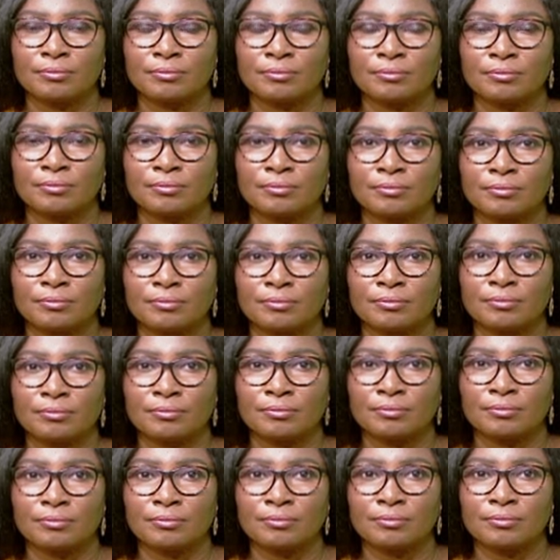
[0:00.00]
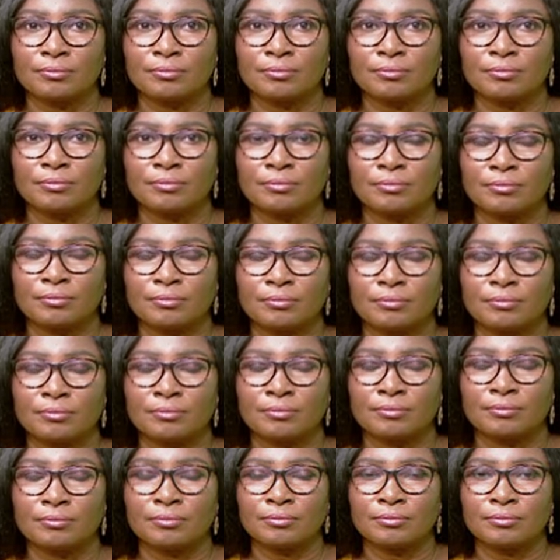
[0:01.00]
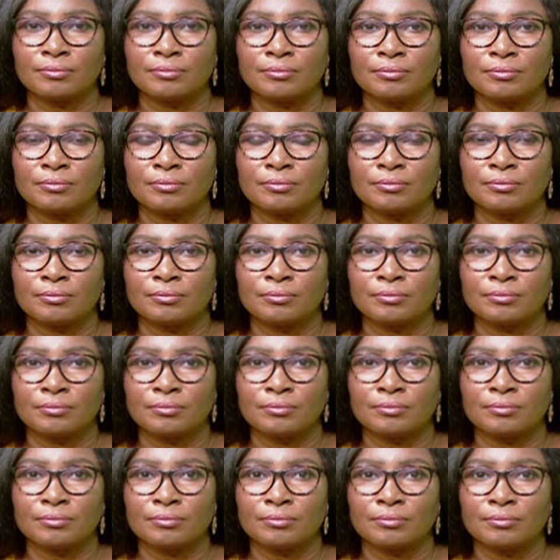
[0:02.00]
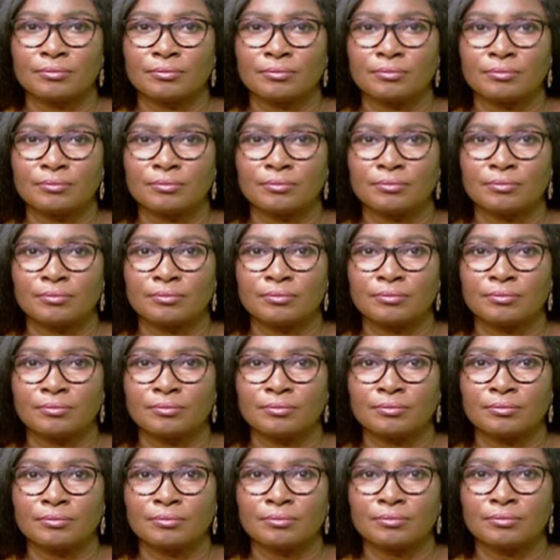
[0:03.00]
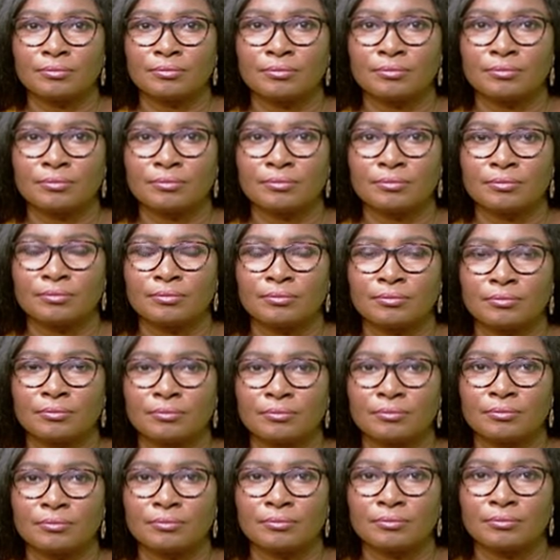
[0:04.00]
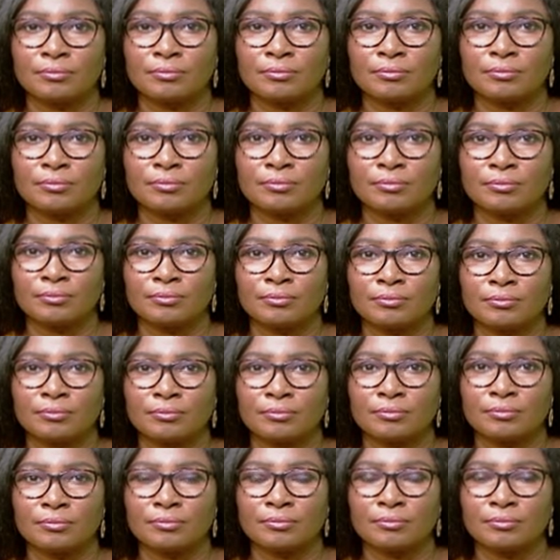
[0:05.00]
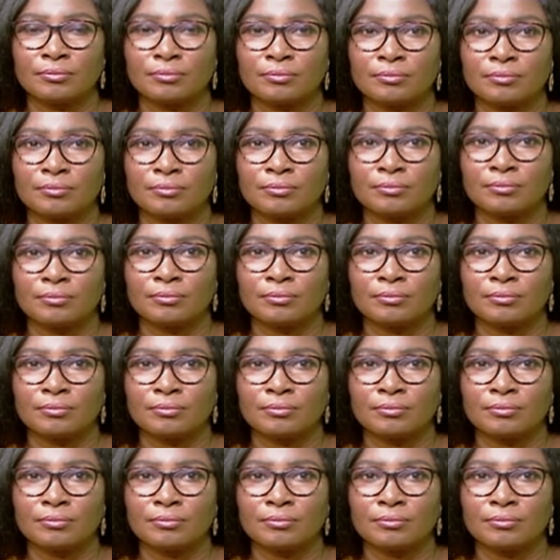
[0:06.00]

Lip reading: [no speech]